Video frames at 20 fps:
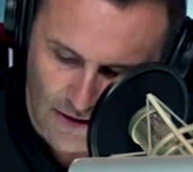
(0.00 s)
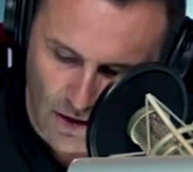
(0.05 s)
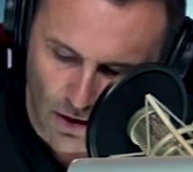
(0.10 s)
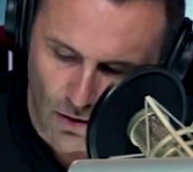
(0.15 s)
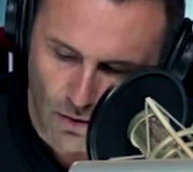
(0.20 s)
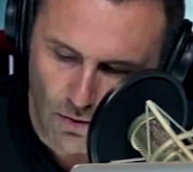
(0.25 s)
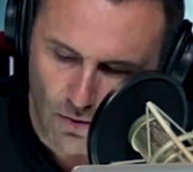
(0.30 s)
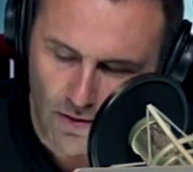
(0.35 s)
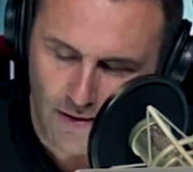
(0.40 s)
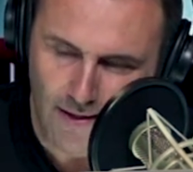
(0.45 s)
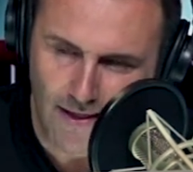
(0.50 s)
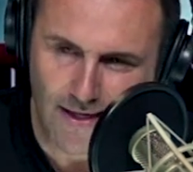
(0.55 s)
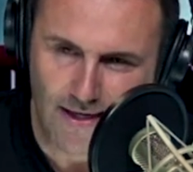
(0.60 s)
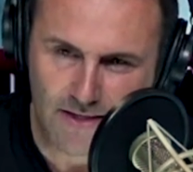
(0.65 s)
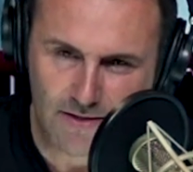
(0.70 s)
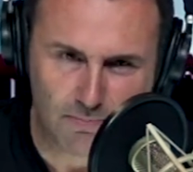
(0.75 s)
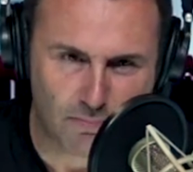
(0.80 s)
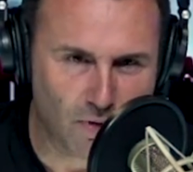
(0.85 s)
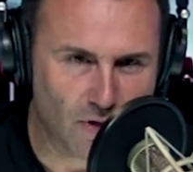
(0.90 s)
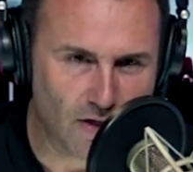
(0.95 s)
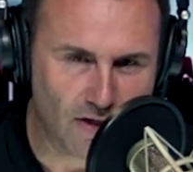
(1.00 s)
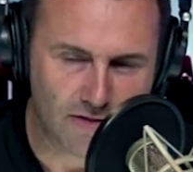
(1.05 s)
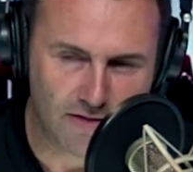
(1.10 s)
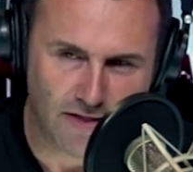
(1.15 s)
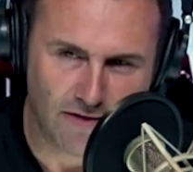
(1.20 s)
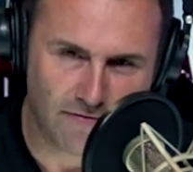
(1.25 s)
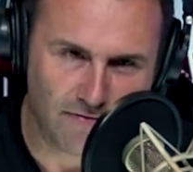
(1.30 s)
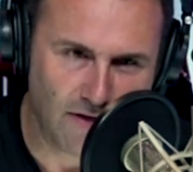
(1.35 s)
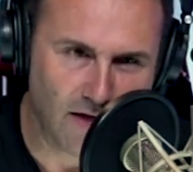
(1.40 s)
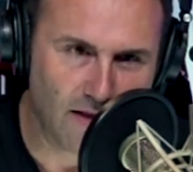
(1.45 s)
Go get his
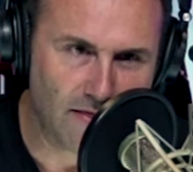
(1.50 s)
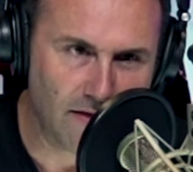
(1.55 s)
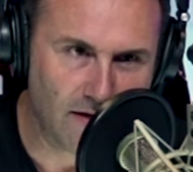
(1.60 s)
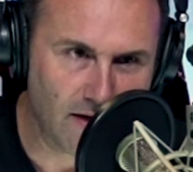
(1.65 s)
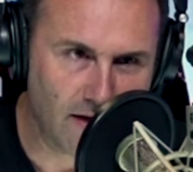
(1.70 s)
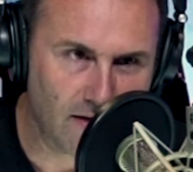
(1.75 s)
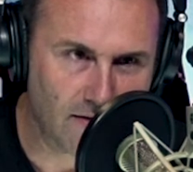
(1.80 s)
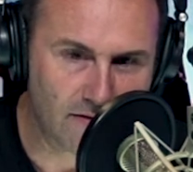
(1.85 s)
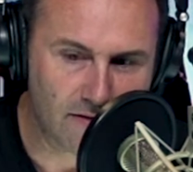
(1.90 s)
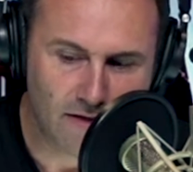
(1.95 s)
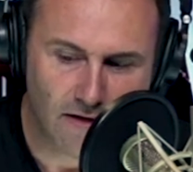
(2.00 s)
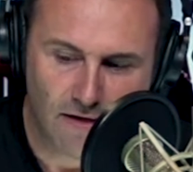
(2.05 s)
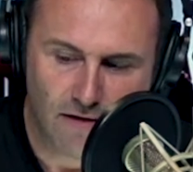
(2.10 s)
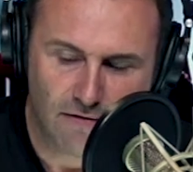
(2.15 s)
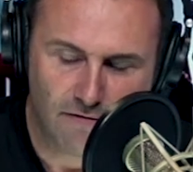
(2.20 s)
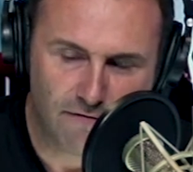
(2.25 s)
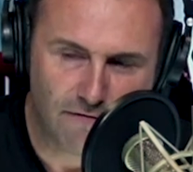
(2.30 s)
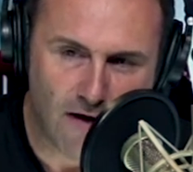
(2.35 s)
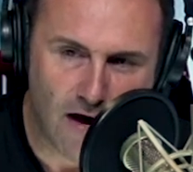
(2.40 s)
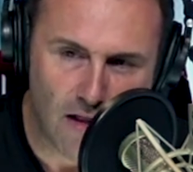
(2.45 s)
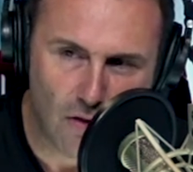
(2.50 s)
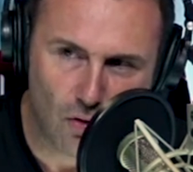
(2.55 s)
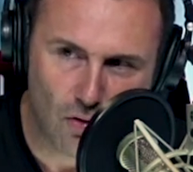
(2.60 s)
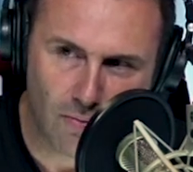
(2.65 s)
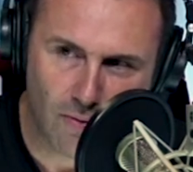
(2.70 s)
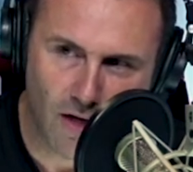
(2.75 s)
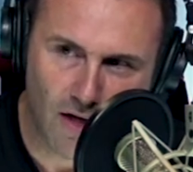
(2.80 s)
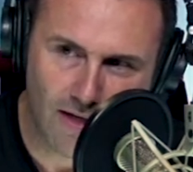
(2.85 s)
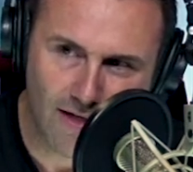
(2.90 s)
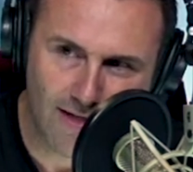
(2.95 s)
books, if nothing else.
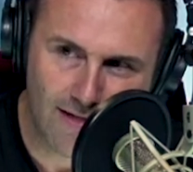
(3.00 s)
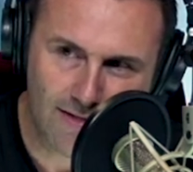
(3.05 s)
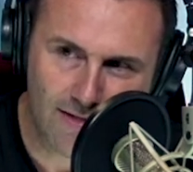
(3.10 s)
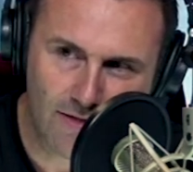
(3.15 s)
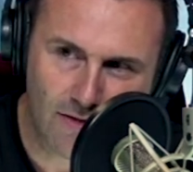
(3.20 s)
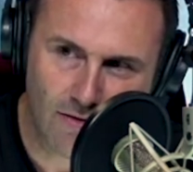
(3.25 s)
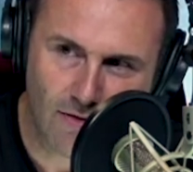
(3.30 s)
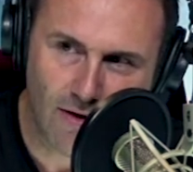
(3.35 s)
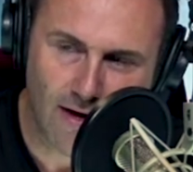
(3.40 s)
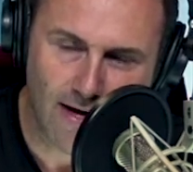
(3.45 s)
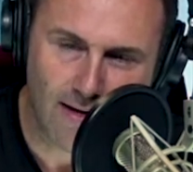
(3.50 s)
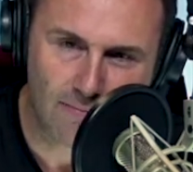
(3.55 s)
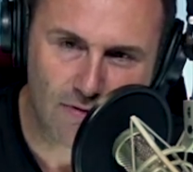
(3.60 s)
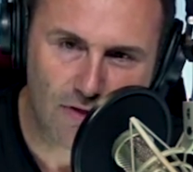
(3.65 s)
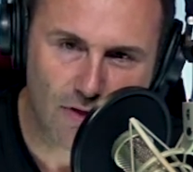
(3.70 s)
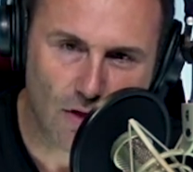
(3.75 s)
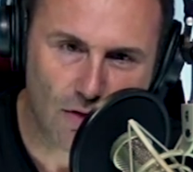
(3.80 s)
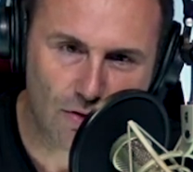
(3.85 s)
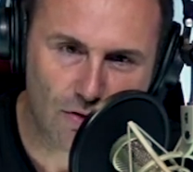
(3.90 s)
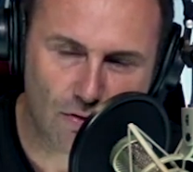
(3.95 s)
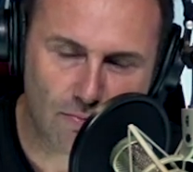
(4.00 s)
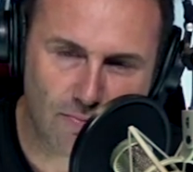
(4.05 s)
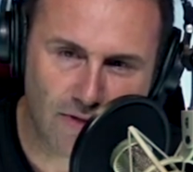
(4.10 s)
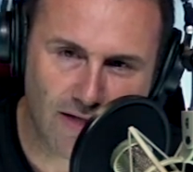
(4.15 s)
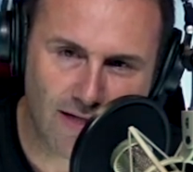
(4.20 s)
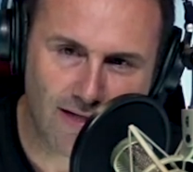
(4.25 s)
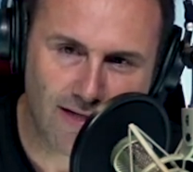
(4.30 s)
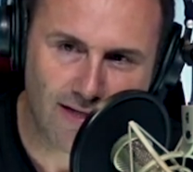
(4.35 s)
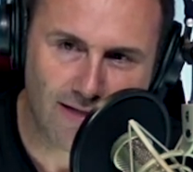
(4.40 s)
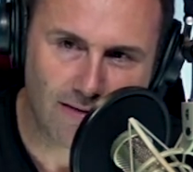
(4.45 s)
Follow him on Instagram, social
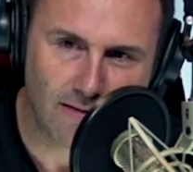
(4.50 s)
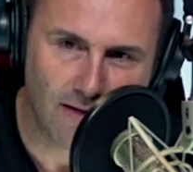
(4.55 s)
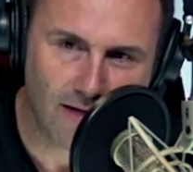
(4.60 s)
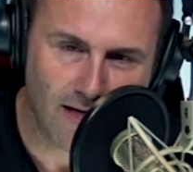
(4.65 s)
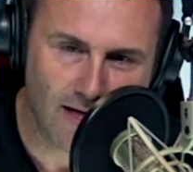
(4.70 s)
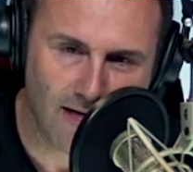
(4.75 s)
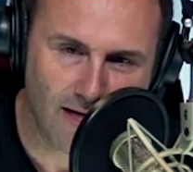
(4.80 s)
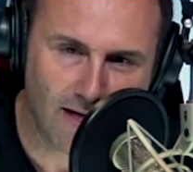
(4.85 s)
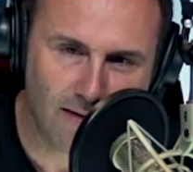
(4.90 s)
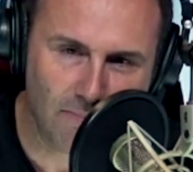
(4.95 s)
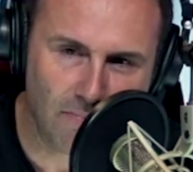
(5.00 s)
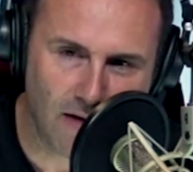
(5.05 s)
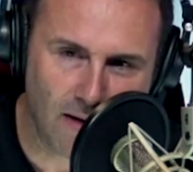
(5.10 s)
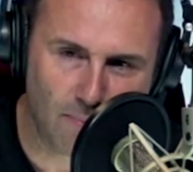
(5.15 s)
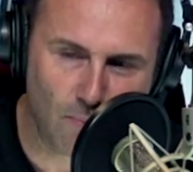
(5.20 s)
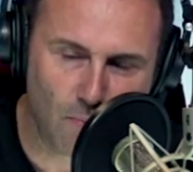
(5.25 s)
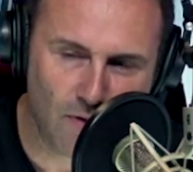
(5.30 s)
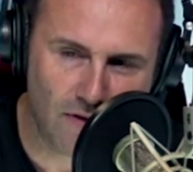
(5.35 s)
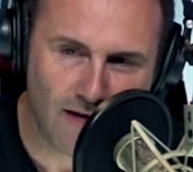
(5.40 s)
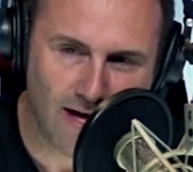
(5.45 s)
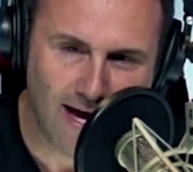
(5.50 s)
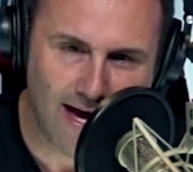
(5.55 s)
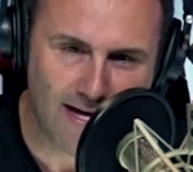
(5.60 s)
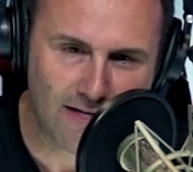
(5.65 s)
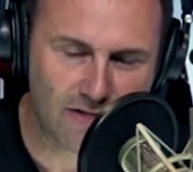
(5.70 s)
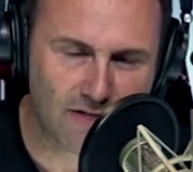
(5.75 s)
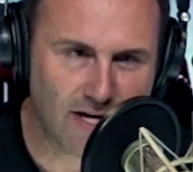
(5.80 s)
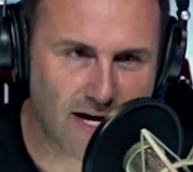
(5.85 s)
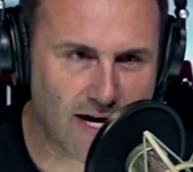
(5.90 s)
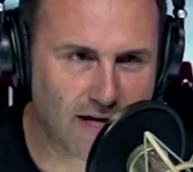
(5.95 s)
media. Hit him up with a
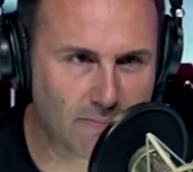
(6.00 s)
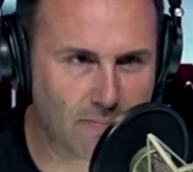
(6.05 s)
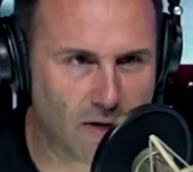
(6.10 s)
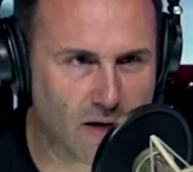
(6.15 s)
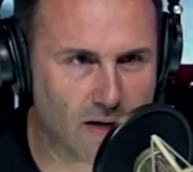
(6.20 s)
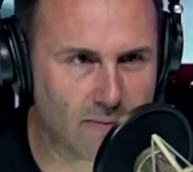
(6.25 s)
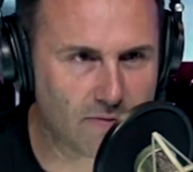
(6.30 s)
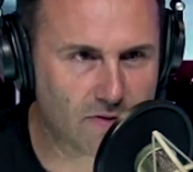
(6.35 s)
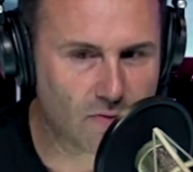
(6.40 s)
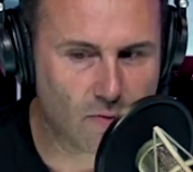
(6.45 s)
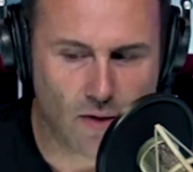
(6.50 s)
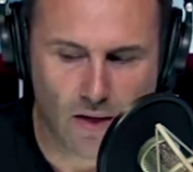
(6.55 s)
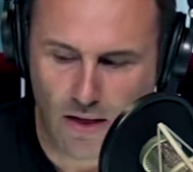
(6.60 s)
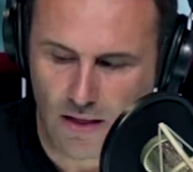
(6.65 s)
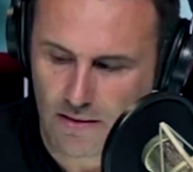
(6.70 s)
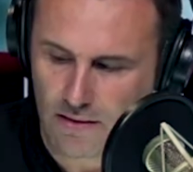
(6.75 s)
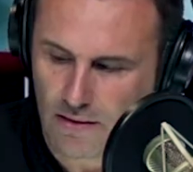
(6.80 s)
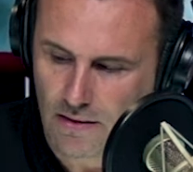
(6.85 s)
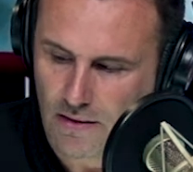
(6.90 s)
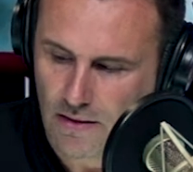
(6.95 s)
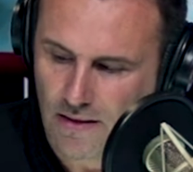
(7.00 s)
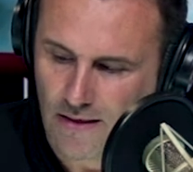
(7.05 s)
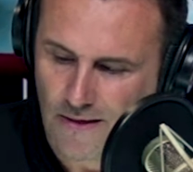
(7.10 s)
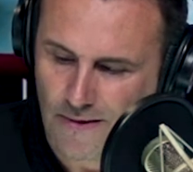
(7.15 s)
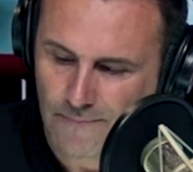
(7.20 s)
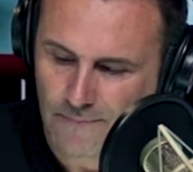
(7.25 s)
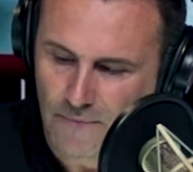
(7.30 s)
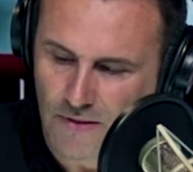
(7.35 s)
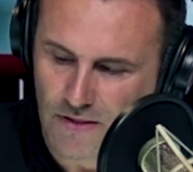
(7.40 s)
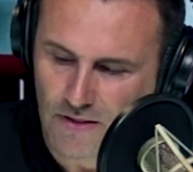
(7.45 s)
hashtag bomb squad
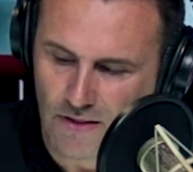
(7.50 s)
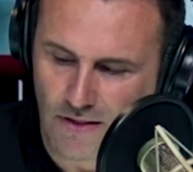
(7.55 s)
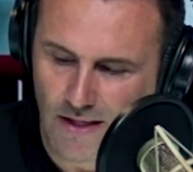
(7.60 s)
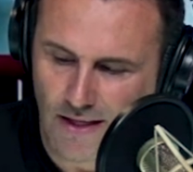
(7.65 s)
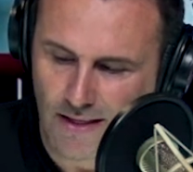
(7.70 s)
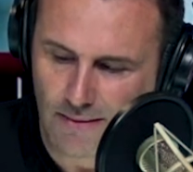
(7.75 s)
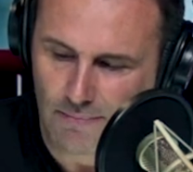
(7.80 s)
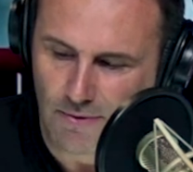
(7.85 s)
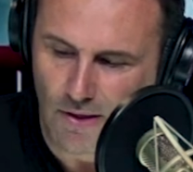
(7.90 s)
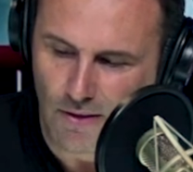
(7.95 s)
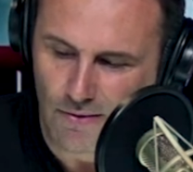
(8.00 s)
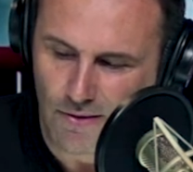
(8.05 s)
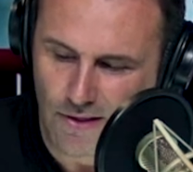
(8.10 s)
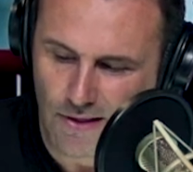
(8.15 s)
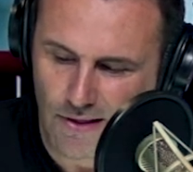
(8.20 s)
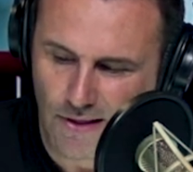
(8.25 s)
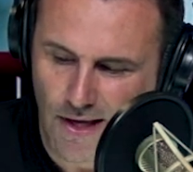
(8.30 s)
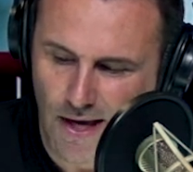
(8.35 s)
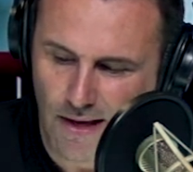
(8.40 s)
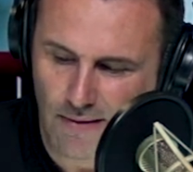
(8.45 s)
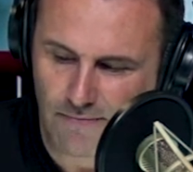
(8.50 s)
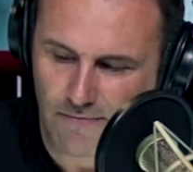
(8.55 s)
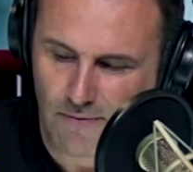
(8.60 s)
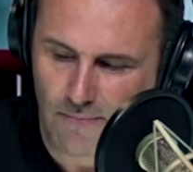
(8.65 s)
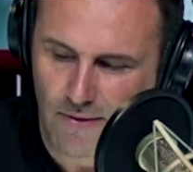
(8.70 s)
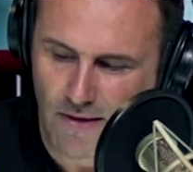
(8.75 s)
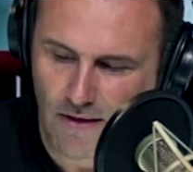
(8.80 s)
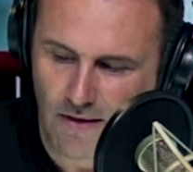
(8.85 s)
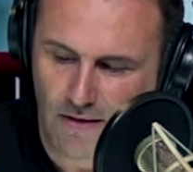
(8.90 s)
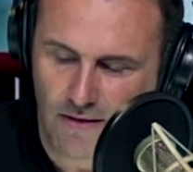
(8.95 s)
to let him know that you came
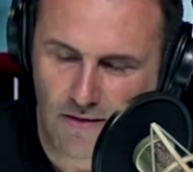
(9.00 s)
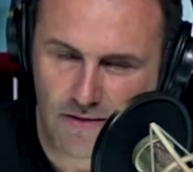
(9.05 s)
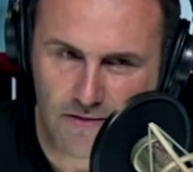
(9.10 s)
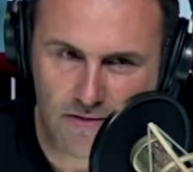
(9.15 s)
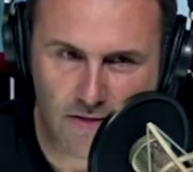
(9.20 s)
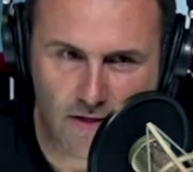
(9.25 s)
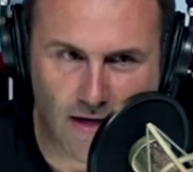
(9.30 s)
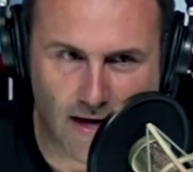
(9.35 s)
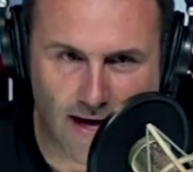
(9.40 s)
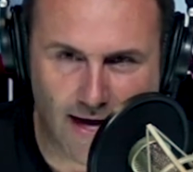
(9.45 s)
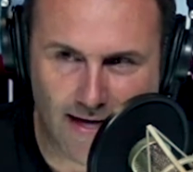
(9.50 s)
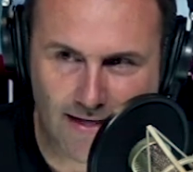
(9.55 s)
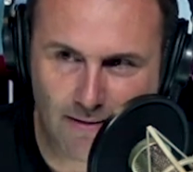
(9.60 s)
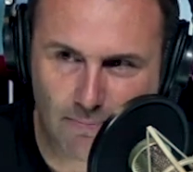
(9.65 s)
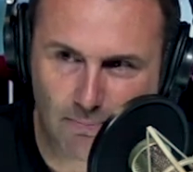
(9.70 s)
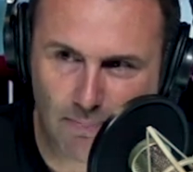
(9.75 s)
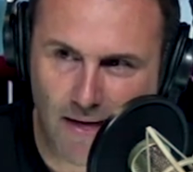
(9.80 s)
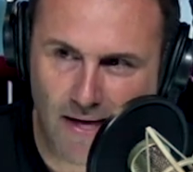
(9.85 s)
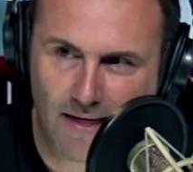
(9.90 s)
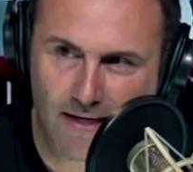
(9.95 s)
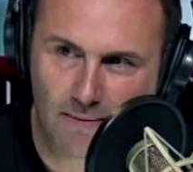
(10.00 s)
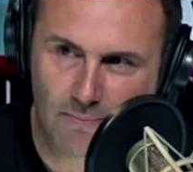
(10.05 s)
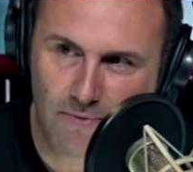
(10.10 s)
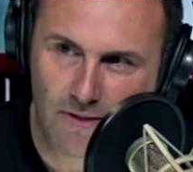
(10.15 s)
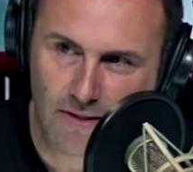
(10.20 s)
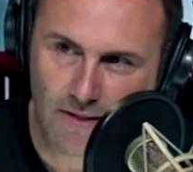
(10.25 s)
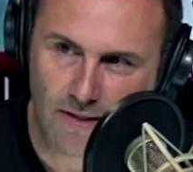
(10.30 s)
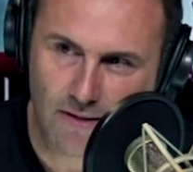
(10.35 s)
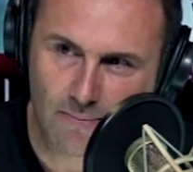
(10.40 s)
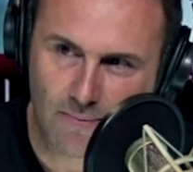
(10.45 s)
from here because I had to beg
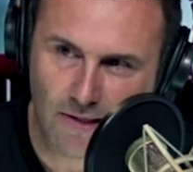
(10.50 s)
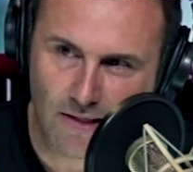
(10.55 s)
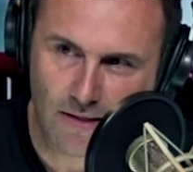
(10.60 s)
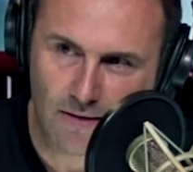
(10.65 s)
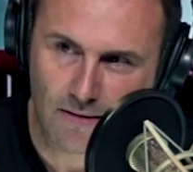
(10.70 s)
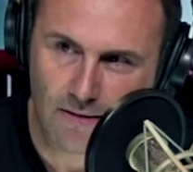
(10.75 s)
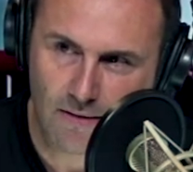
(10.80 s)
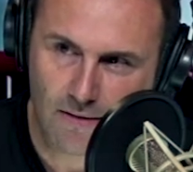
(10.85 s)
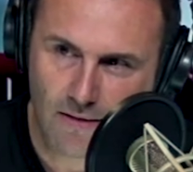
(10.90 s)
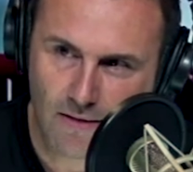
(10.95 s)
him to come in.